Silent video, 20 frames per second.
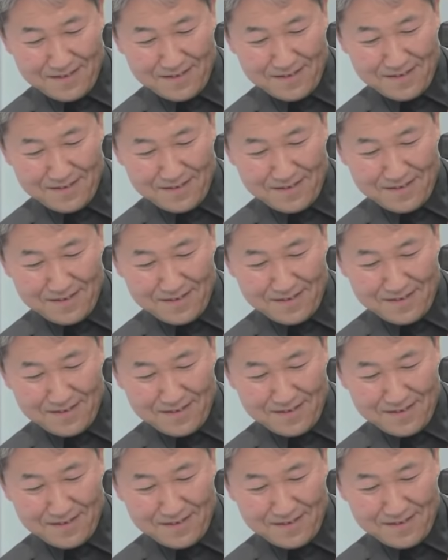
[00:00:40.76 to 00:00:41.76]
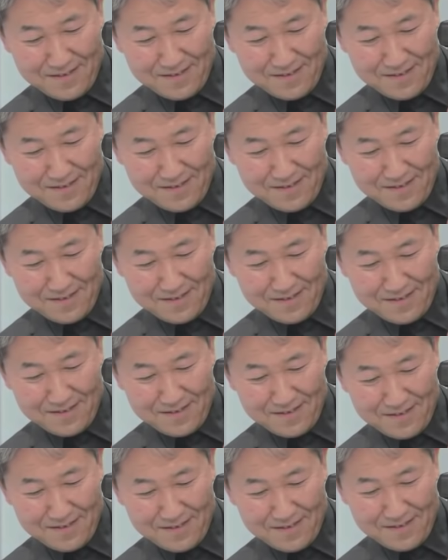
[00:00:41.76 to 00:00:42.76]

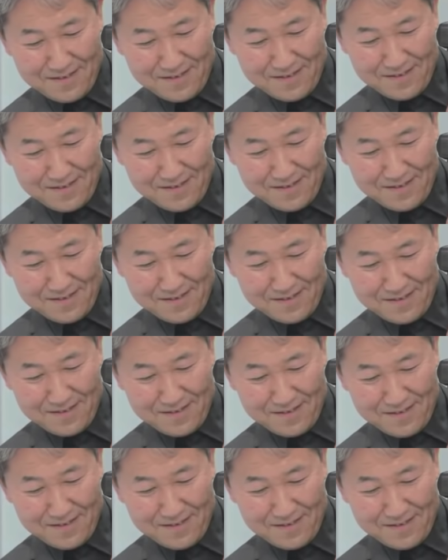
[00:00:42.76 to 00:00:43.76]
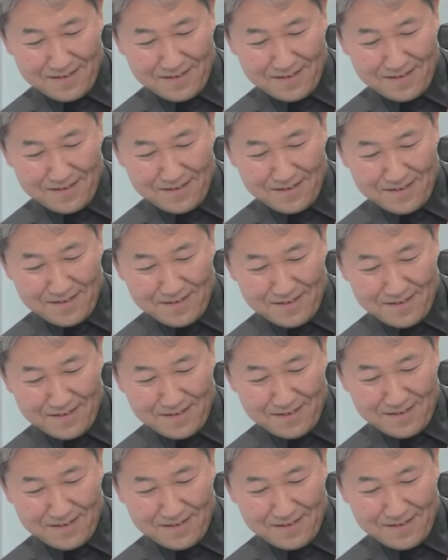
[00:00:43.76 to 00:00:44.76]

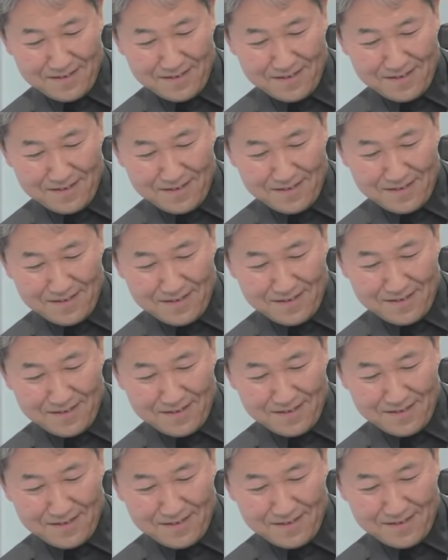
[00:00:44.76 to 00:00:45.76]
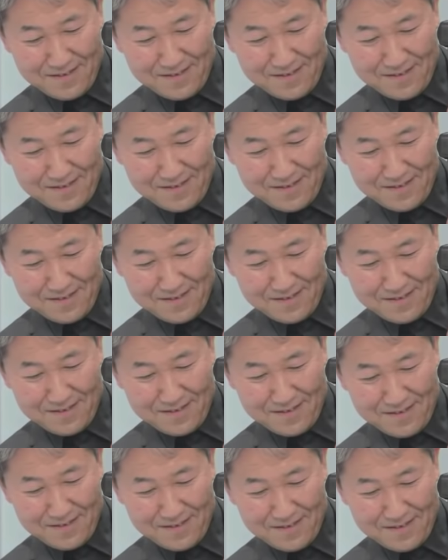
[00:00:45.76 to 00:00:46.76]

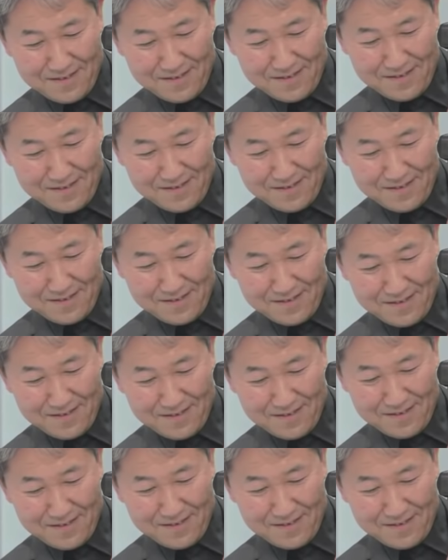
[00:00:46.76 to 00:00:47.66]
[no speech]